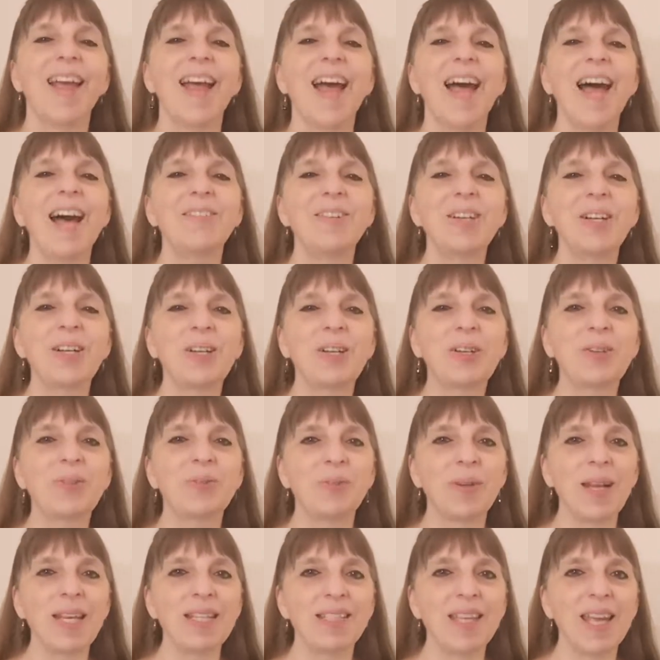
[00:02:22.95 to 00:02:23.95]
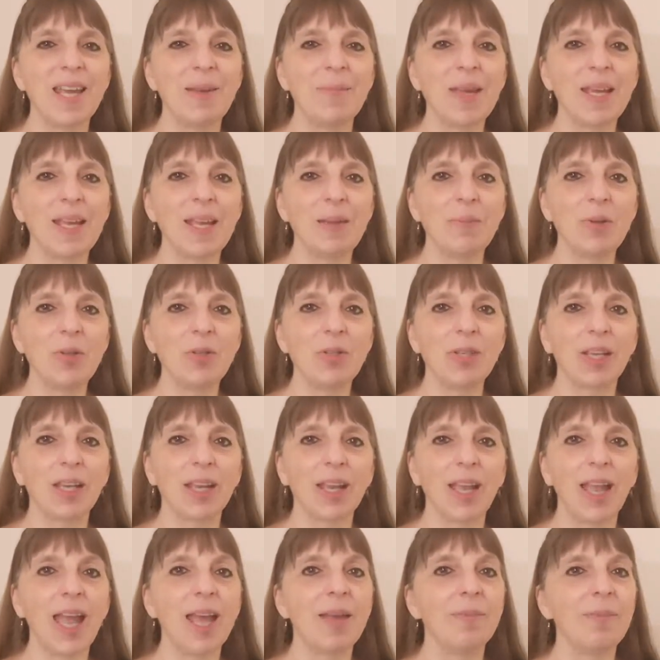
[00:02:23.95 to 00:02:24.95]
Have a great day making
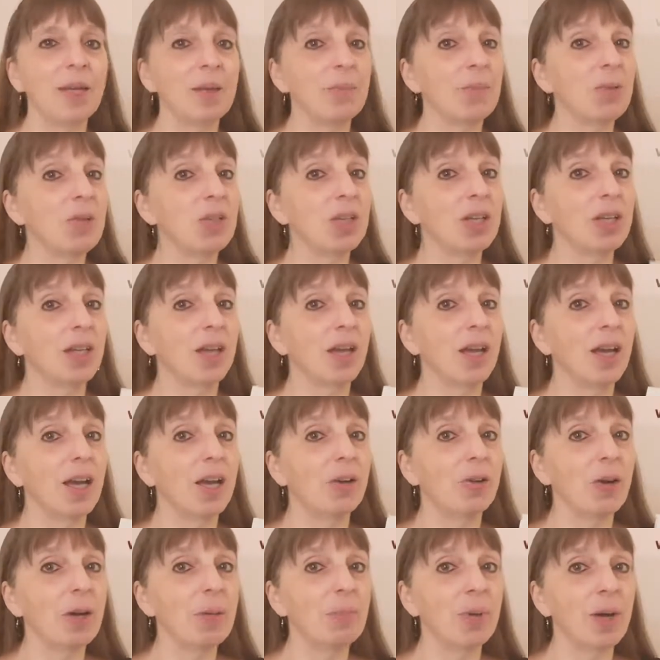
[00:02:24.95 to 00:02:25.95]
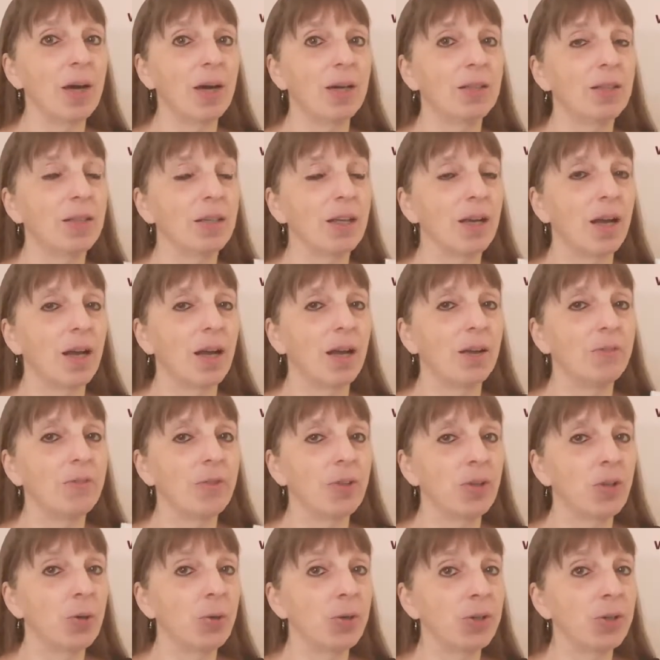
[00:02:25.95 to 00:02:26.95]
music, and make music a great part of your